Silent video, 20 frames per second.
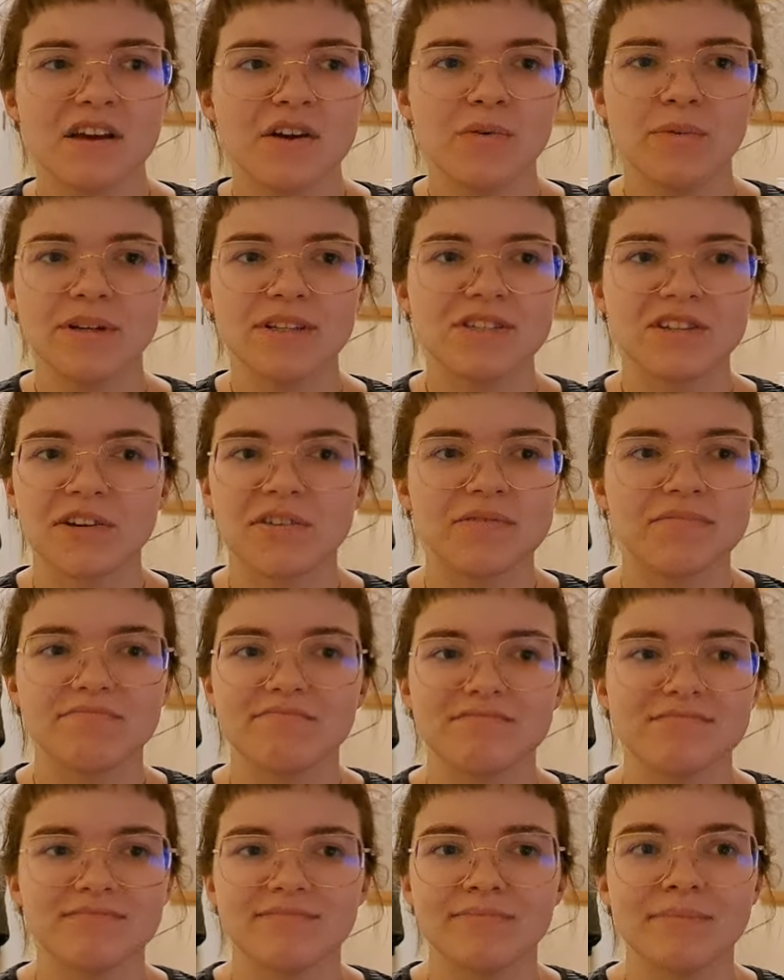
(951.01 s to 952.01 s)
which don't
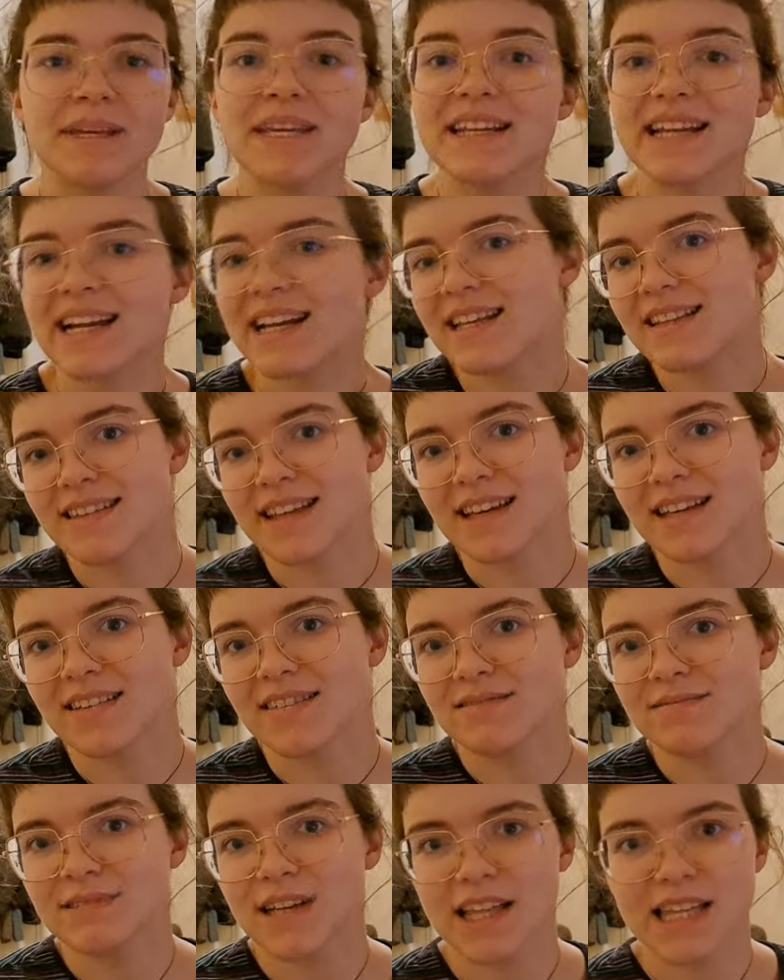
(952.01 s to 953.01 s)
mean anything
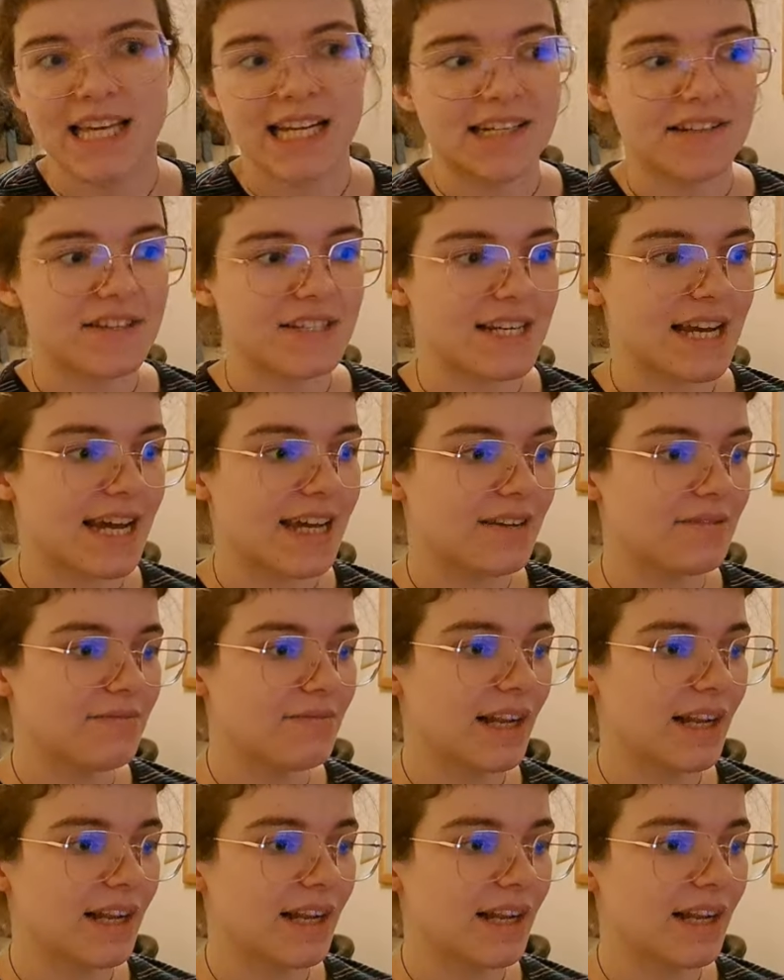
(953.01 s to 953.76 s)
at the end of the day.